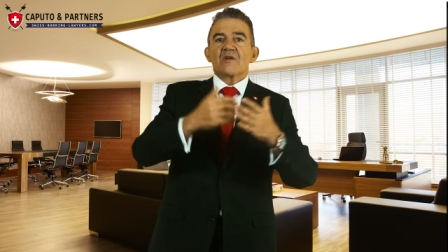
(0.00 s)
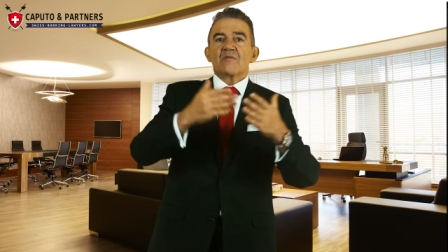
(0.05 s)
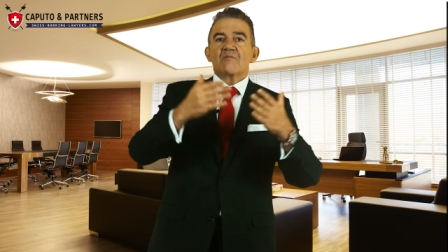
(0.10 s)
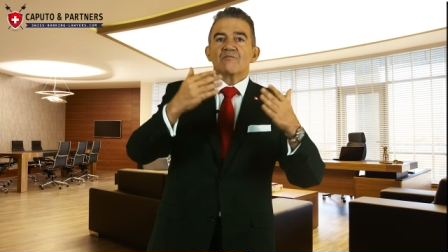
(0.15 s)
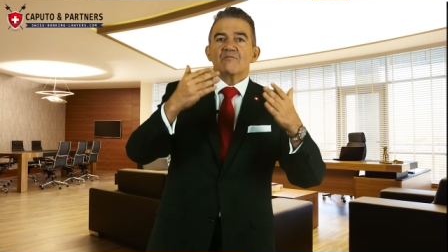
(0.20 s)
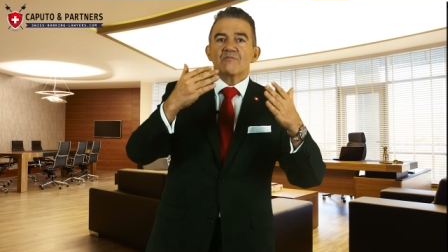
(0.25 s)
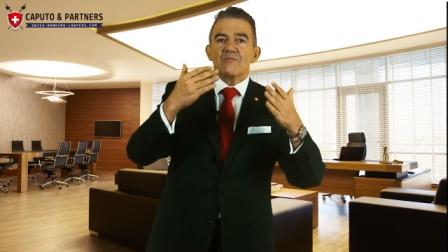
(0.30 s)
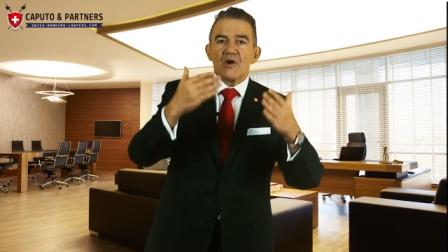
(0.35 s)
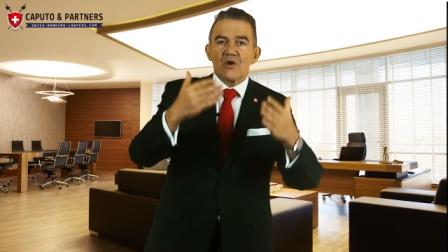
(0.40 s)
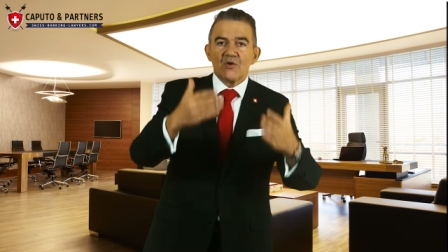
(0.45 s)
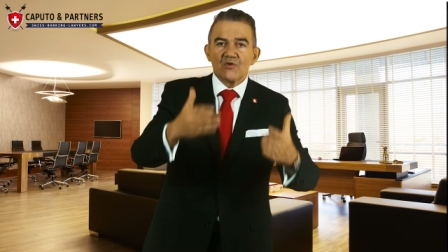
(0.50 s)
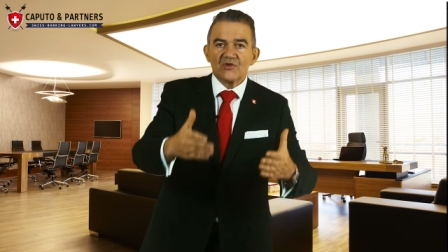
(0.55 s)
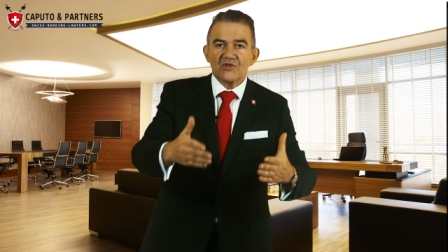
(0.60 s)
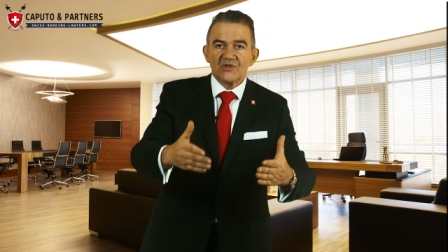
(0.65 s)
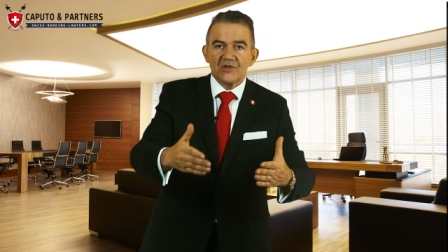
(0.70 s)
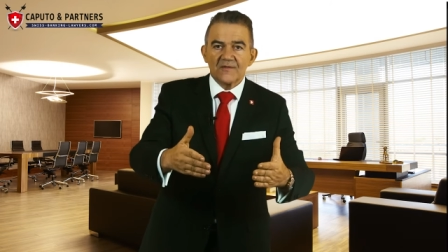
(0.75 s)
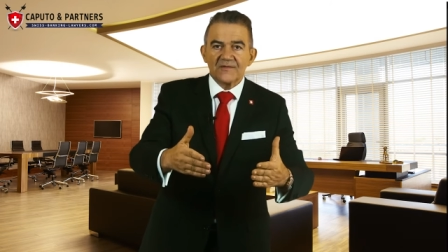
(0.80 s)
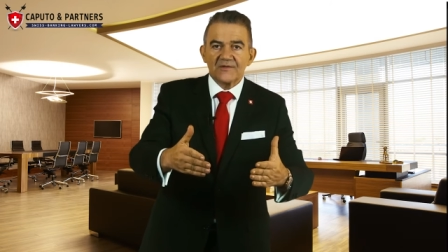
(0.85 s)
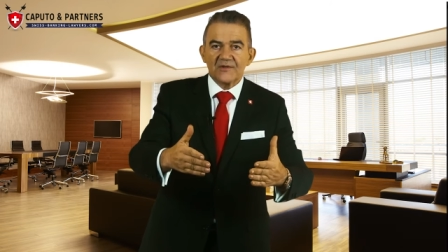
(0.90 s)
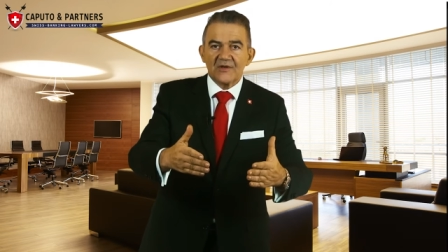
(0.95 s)

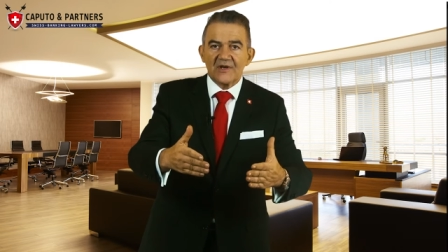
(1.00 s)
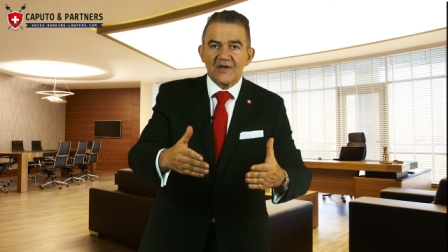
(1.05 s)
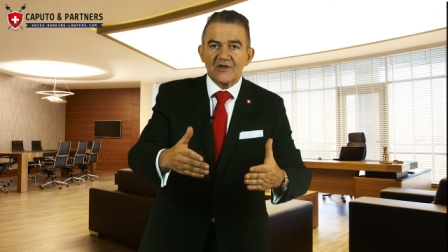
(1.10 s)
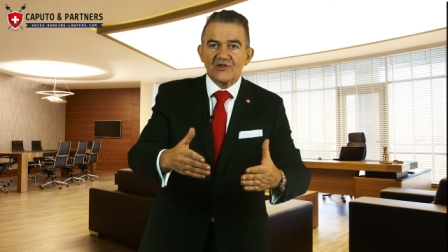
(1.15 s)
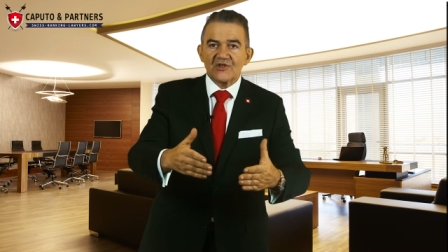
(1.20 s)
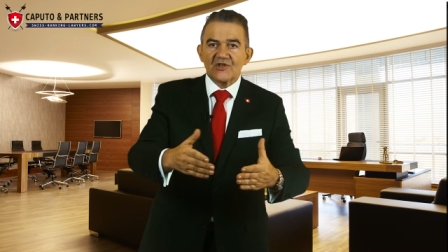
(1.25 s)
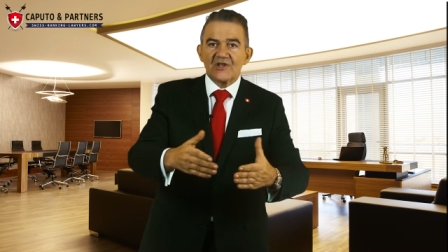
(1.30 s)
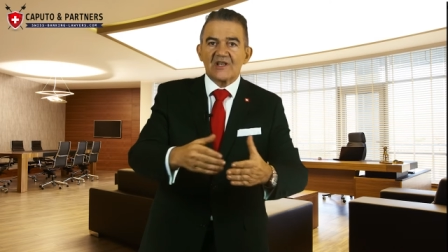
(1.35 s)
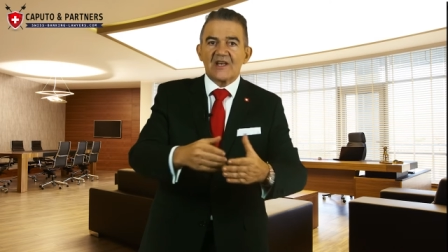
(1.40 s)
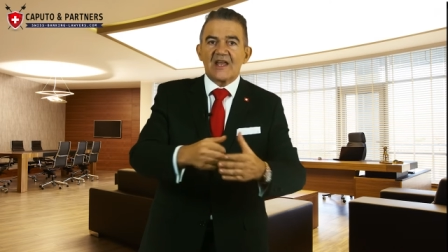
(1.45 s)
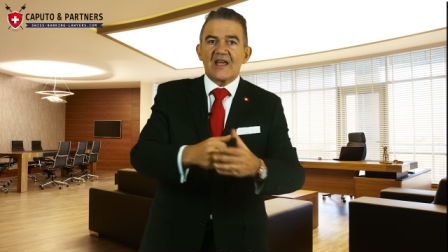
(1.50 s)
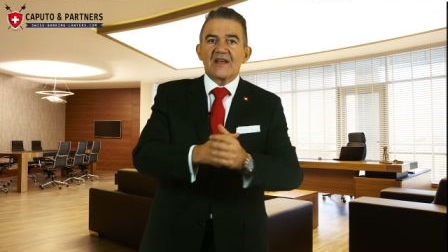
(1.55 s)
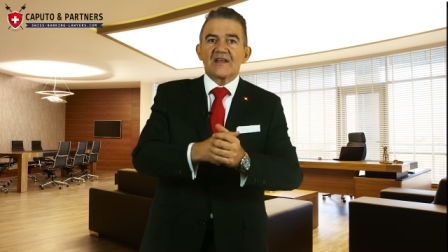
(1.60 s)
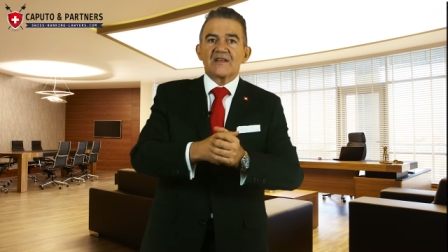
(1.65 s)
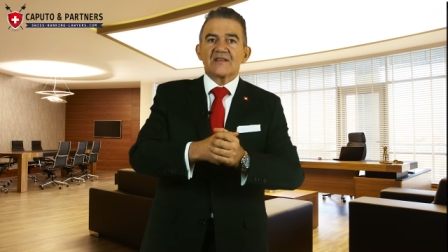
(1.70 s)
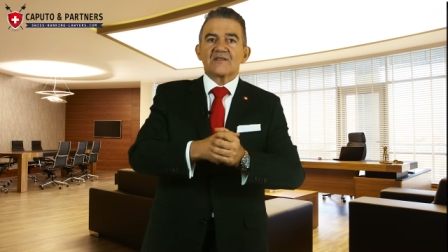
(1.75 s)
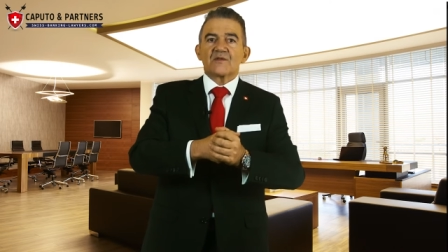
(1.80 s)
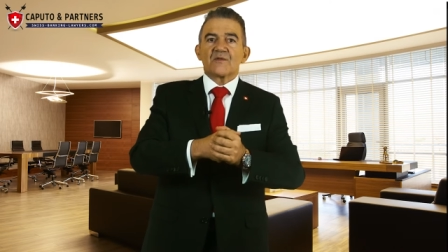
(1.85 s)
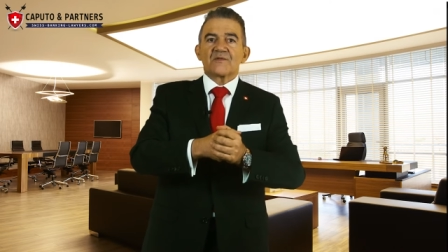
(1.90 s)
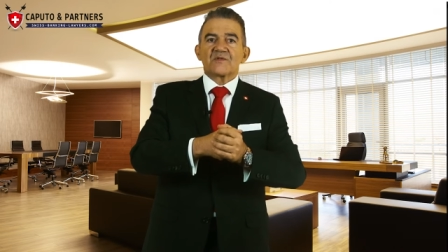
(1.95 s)
most of the Russian
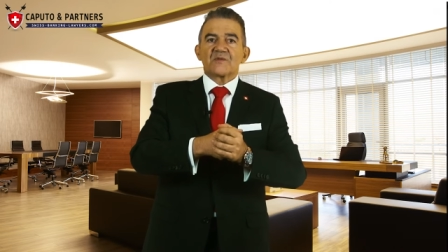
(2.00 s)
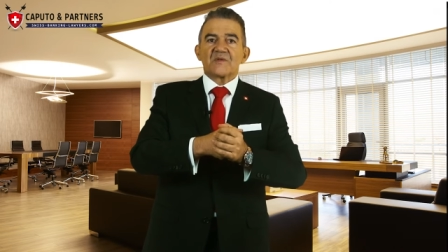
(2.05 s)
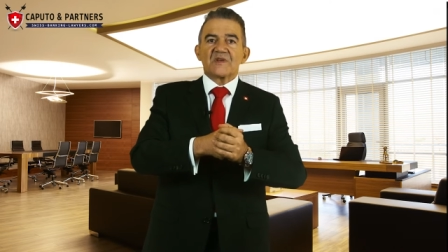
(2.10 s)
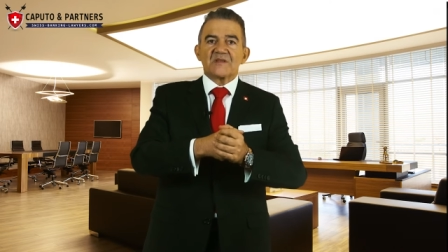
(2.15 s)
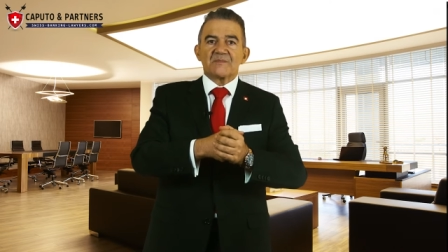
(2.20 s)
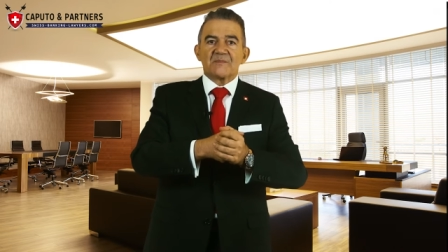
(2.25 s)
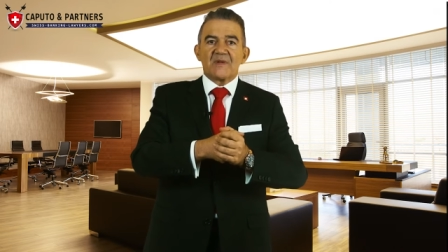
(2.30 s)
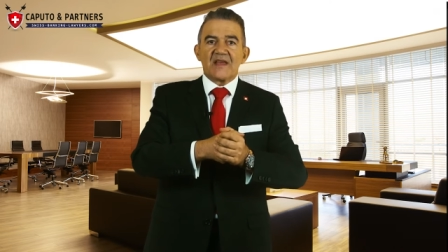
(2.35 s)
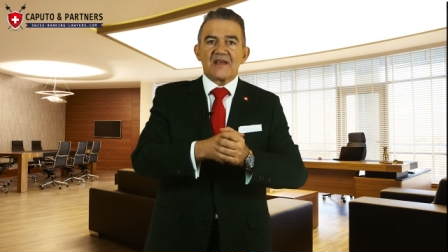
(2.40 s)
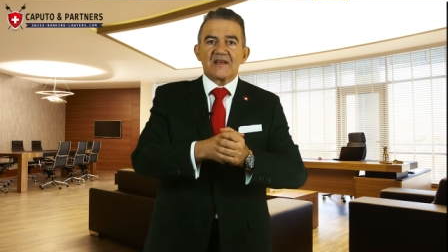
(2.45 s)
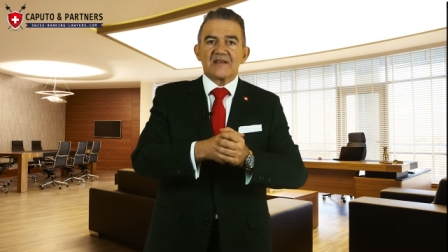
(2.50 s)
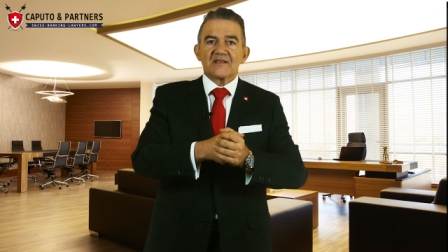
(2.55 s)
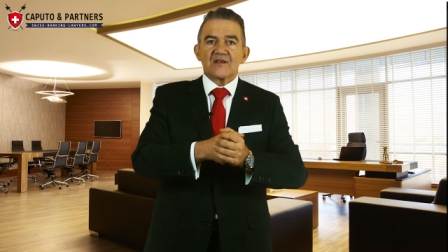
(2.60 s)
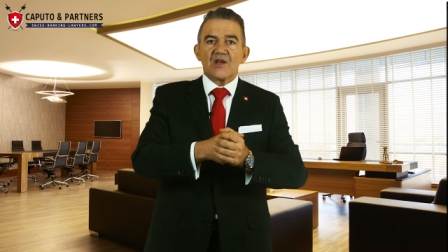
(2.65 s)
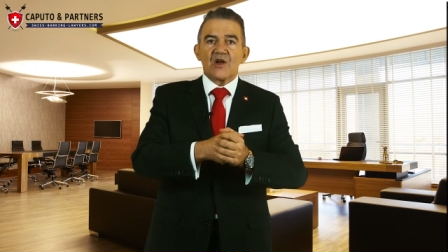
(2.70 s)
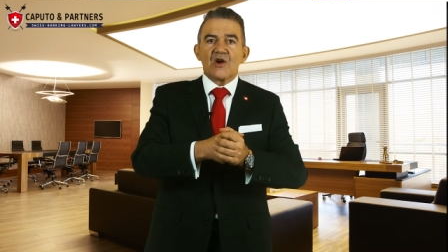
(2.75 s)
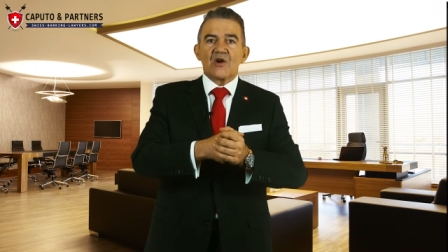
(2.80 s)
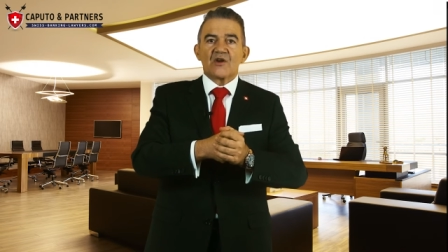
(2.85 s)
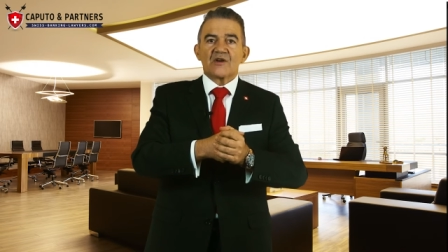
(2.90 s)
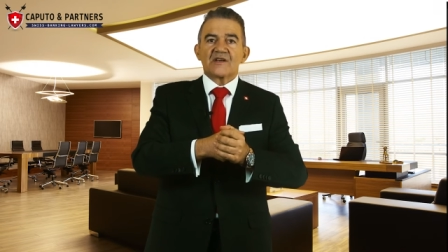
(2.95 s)
clients of Swiss banks
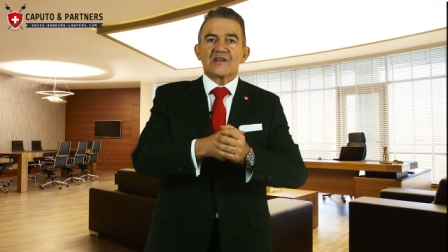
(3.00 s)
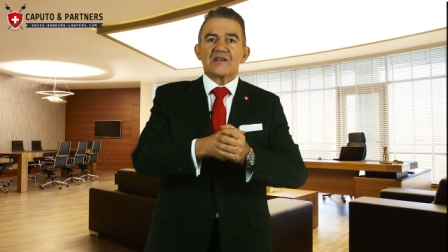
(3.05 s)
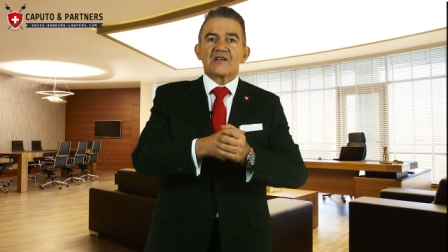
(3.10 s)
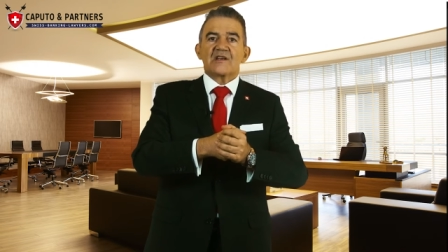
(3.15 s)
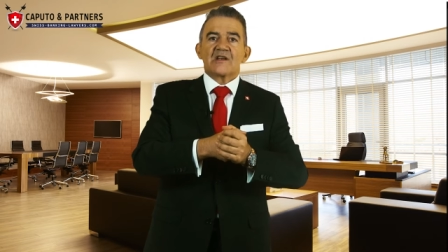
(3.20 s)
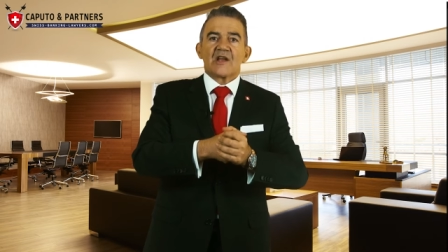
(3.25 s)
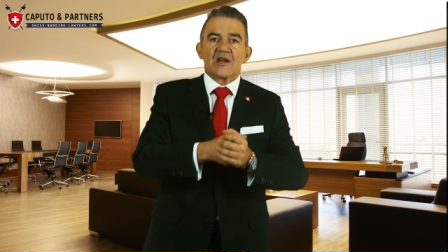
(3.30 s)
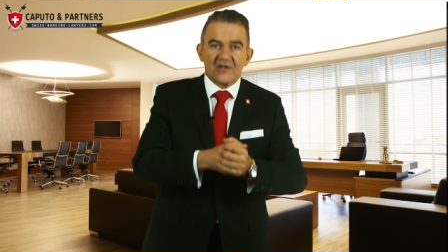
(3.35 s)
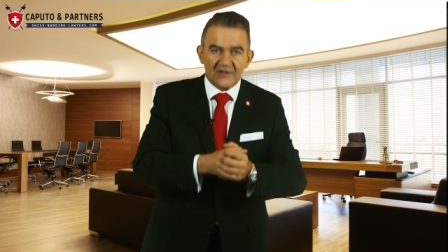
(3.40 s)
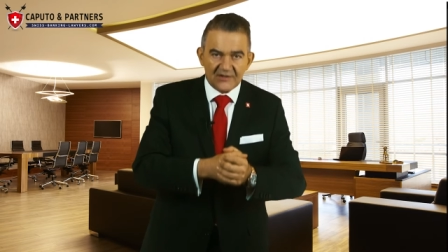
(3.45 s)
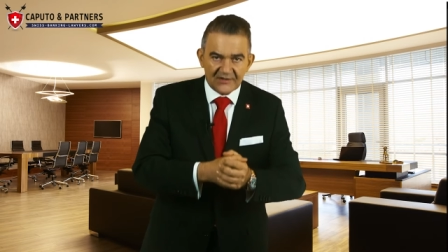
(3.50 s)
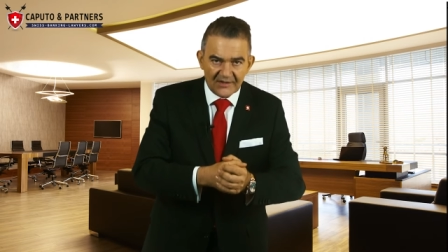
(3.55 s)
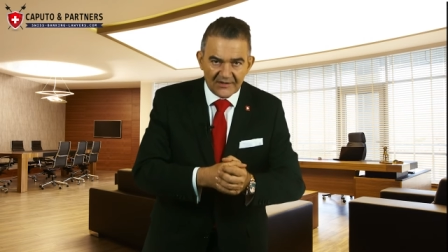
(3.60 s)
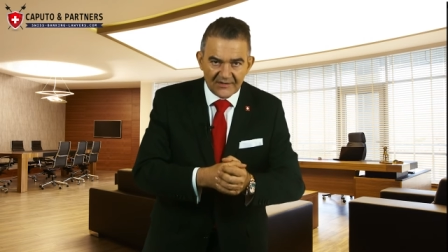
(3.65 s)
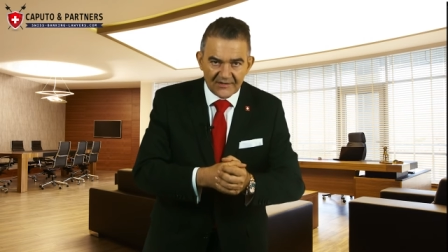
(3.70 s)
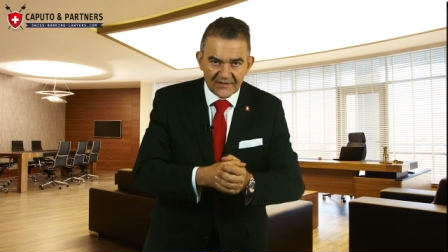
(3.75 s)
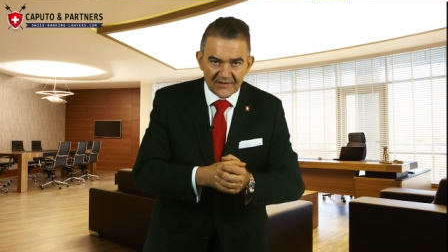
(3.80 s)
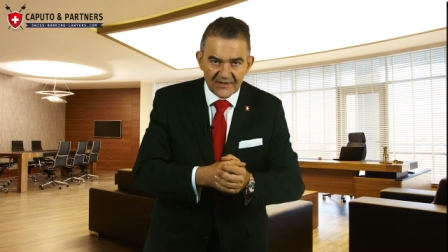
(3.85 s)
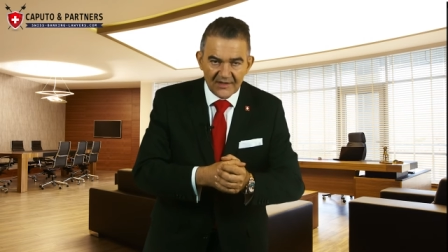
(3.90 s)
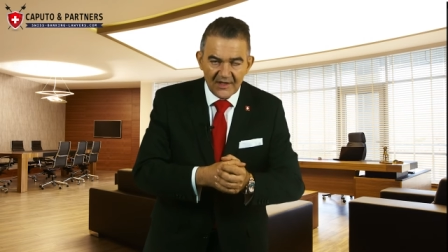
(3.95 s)
are
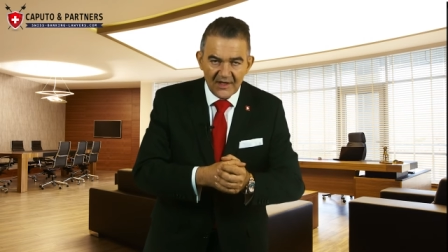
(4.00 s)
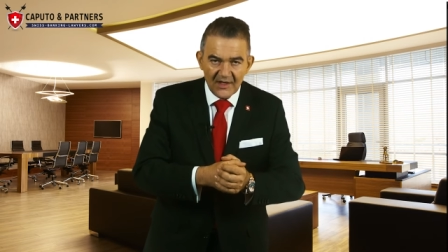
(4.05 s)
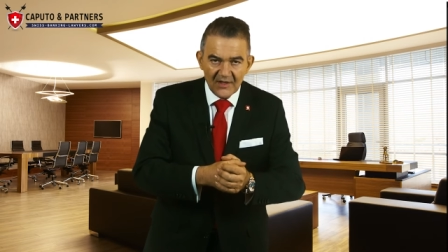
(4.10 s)
reluctant